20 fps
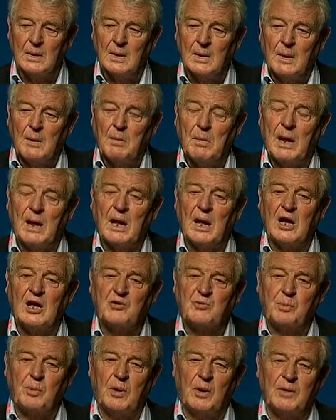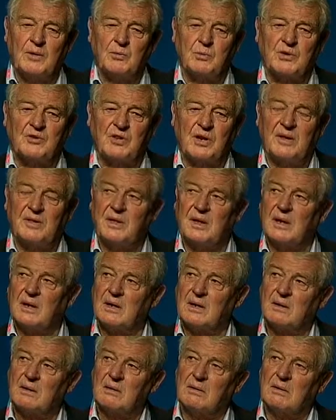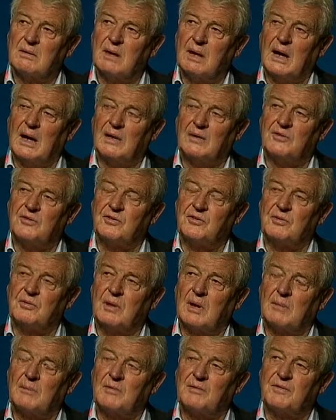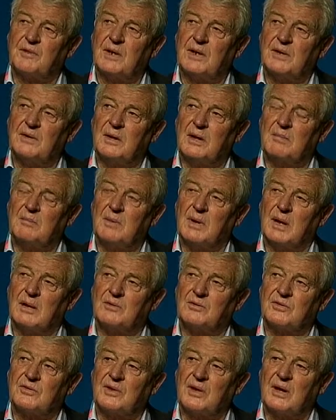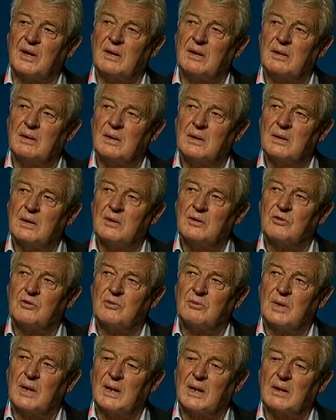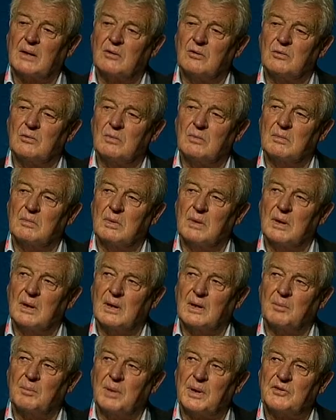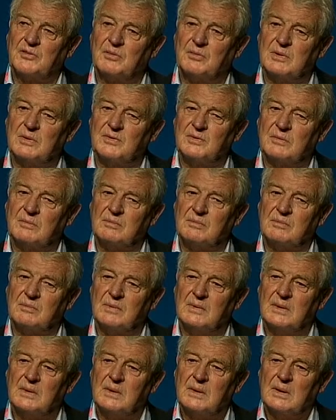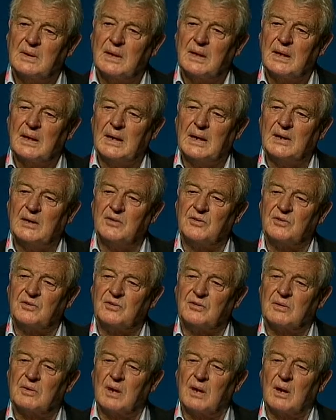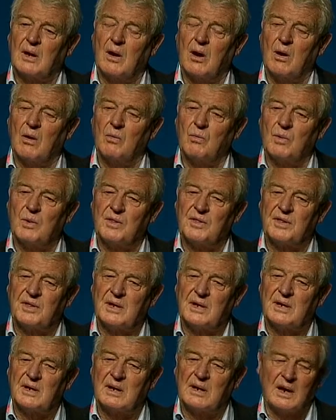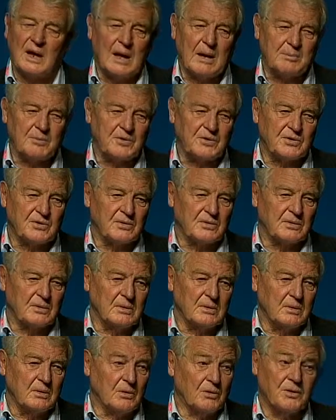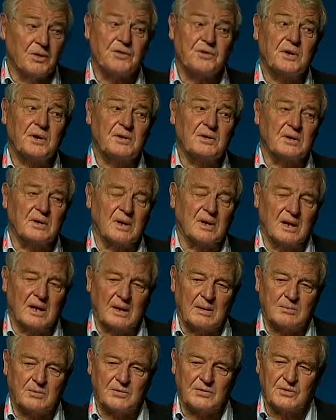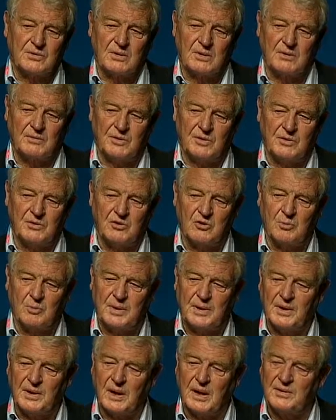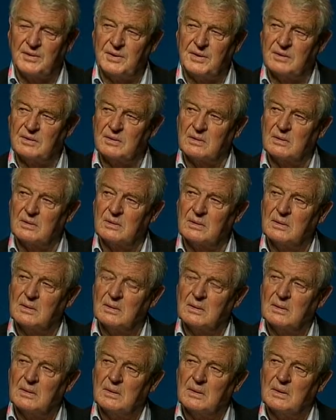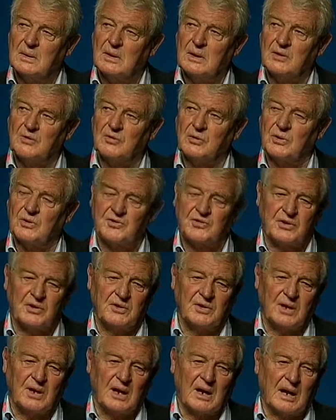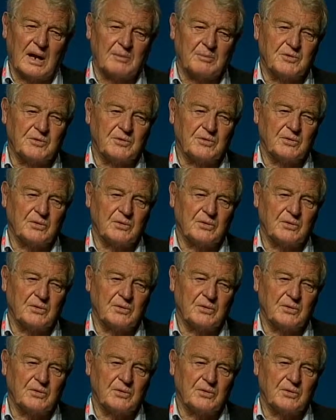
My last point, which I think adds, I'm afraid I'm bound to say, to my gloom and pessimism, is along with the collapse, or the threatened collapse, of the European ideal, is also the collapse